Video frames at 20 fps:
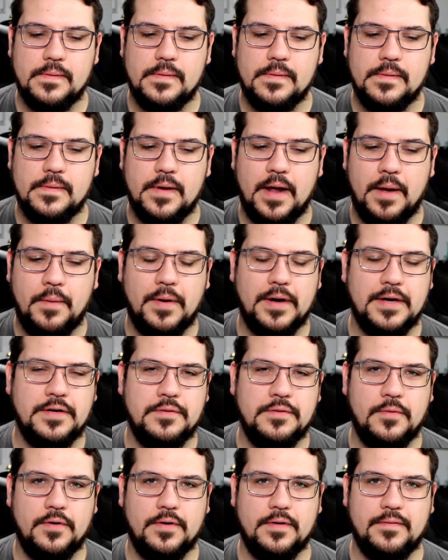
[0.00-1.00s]
I want to
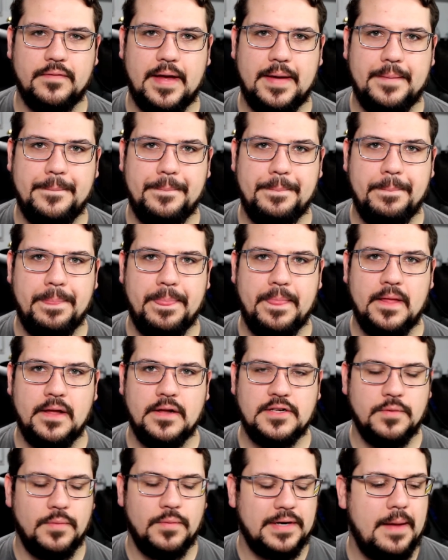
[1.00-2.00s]
do more of that.
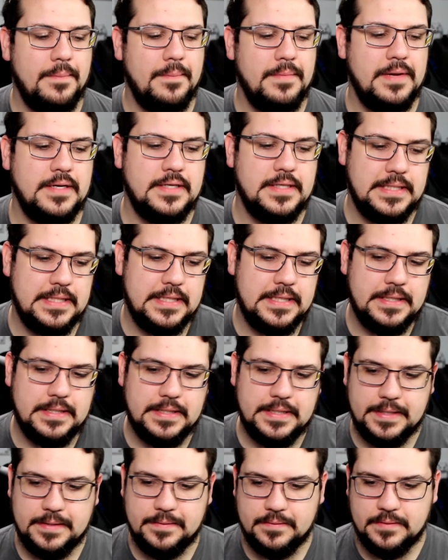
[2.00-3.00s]
So what got me into
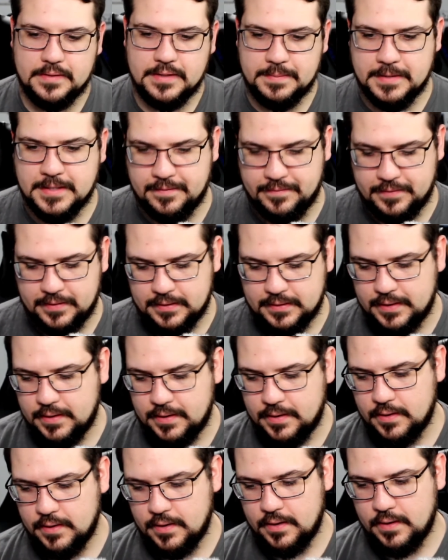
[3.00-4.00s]
D&D specifically
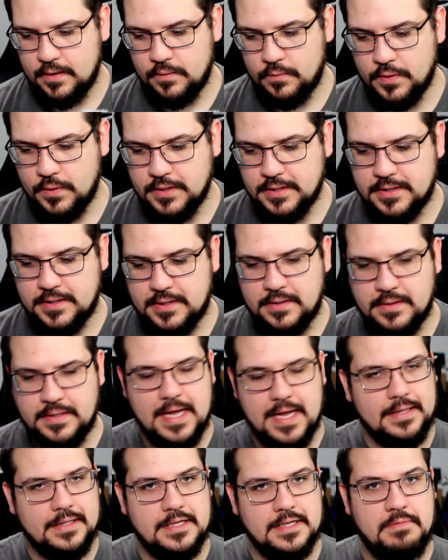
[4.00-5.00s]
was the
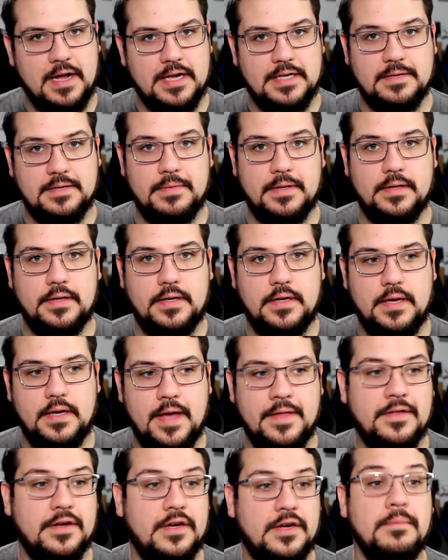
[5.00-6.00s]
endless possibility
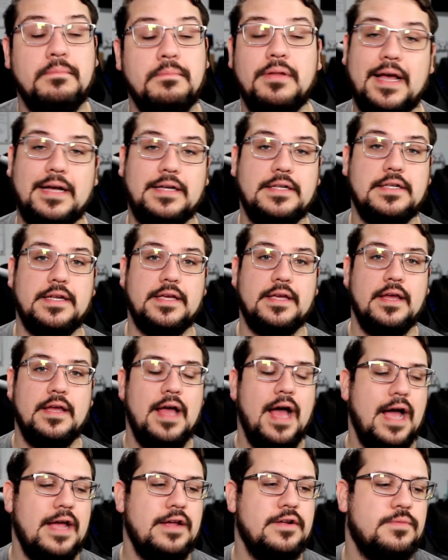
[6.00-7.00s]
and the complexity.
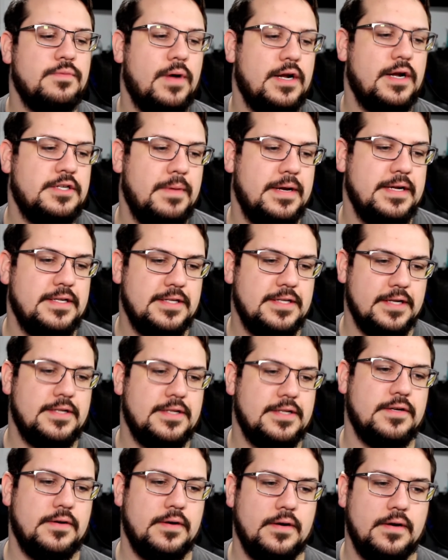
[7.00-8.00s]
I used to watch my
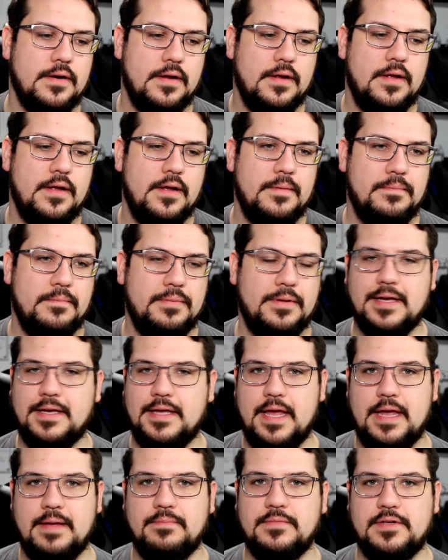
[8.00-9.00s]
sister play
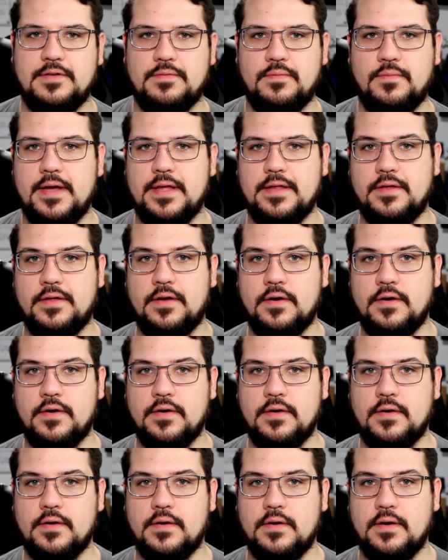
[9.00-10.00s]
games with
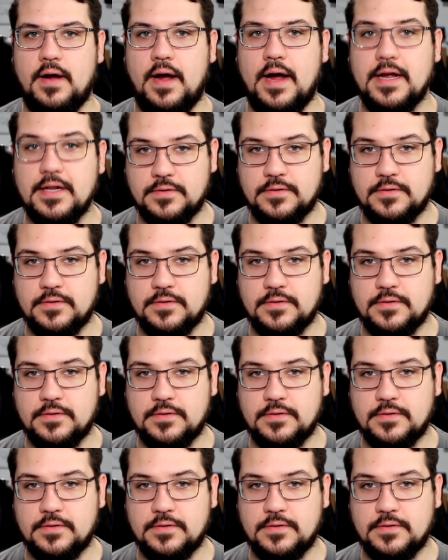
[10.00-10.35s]
her high school